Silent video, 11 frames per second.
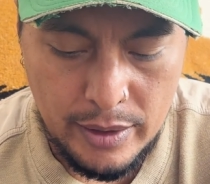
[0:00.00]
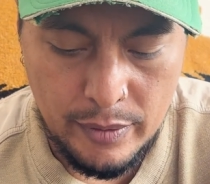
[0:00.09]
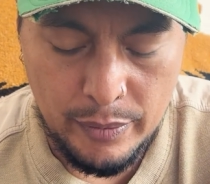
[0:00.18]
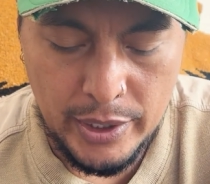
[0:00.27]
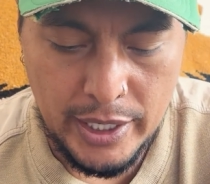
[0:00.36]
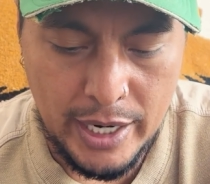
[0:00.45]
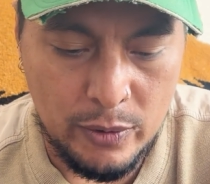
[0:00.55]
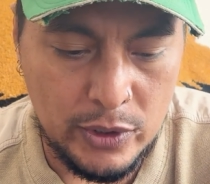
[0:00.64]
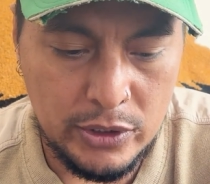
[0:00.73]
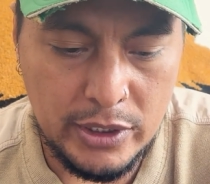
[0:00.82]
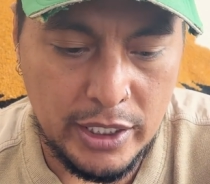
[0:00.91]
But I
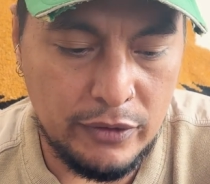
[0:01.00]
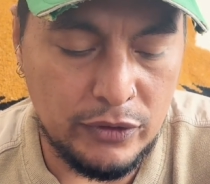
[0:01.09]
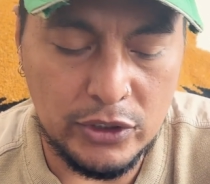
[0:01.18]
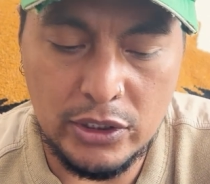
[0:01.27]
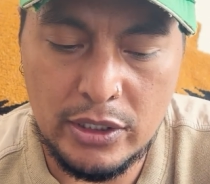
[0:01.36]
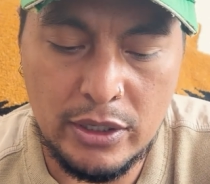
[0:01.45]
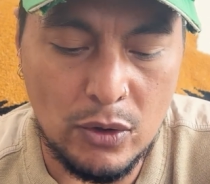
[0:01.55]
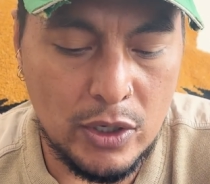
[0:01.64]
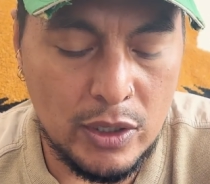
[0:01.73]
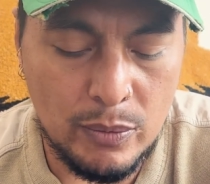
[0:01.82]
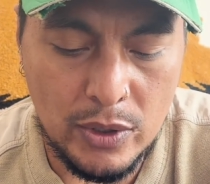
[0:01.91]
will say, for just
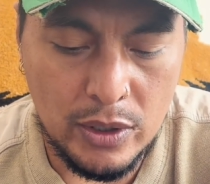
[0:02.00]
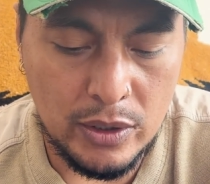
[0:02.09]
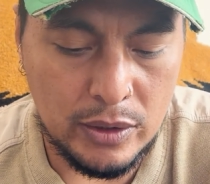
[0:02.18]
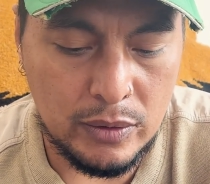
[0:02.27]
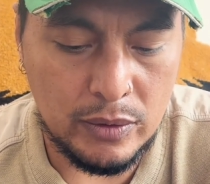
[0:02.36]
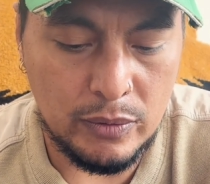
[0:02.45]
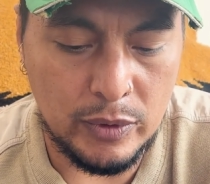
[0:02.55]
throwing them on,